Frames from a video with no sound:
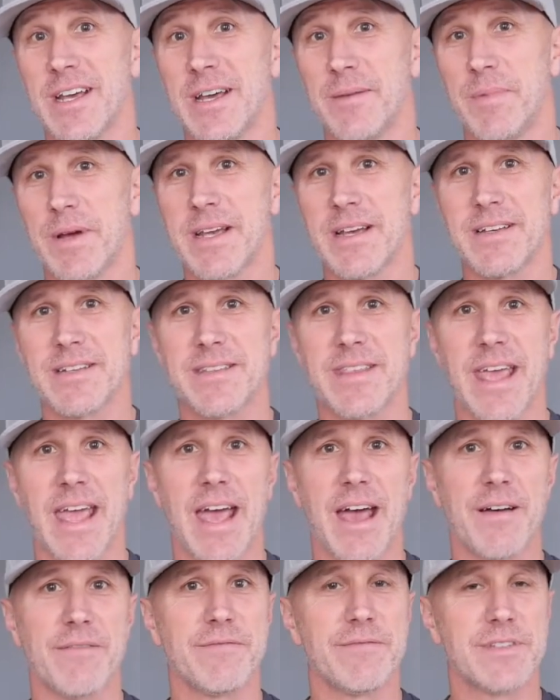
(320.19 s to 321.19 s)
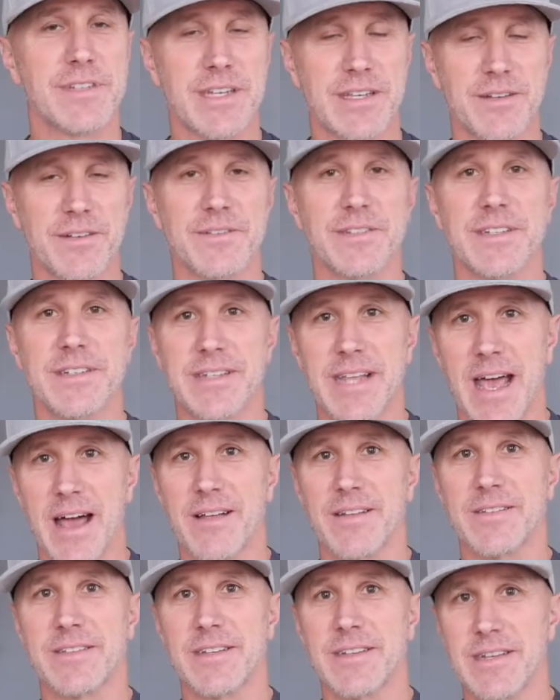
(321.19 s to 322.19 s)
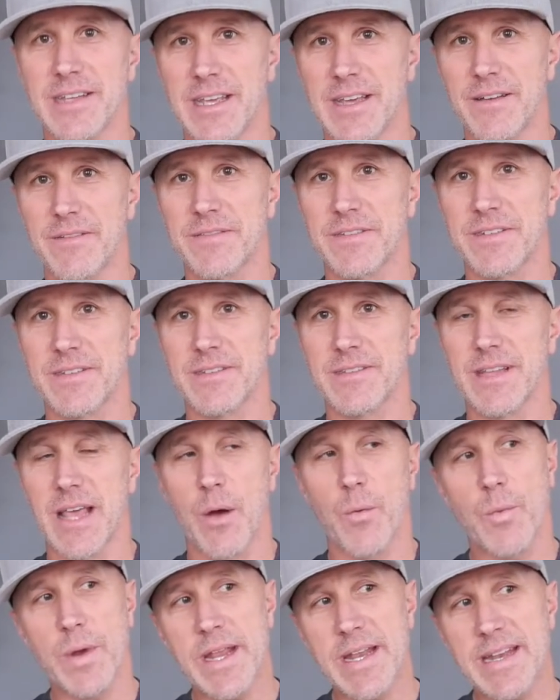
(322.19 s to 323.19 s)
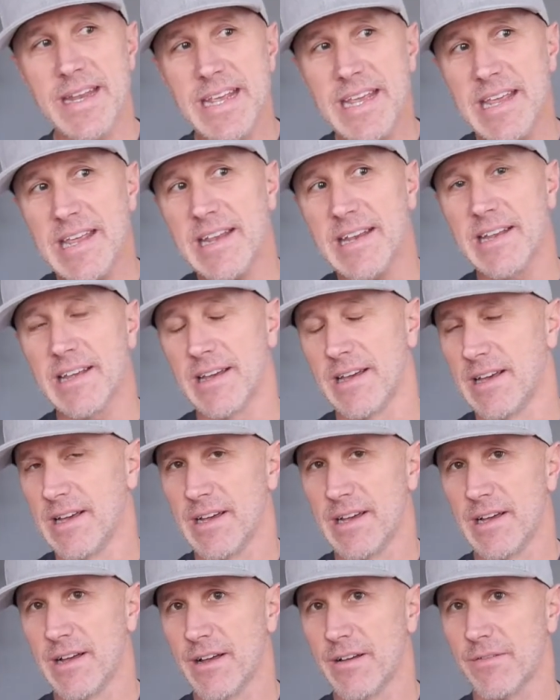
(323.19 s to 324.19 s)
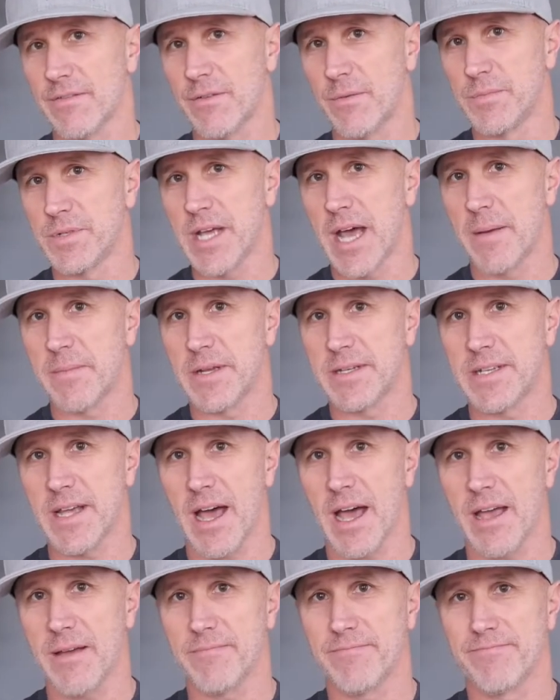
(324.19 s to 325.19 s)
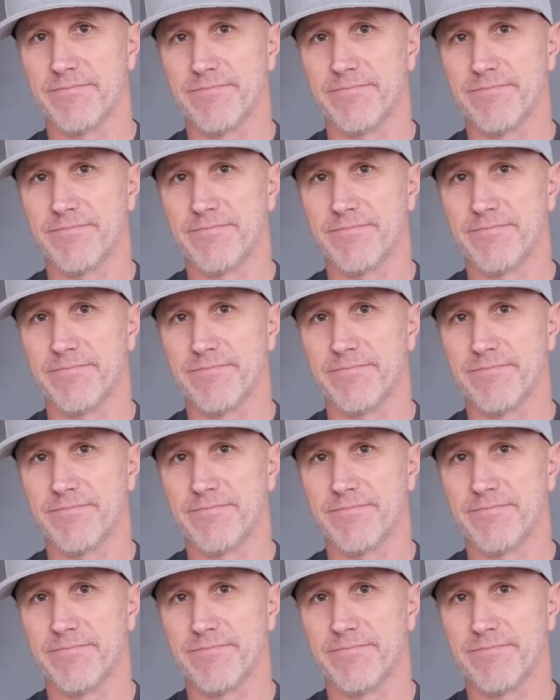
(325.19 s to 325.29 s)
because they have skills and talents and gifts that we need from time to time.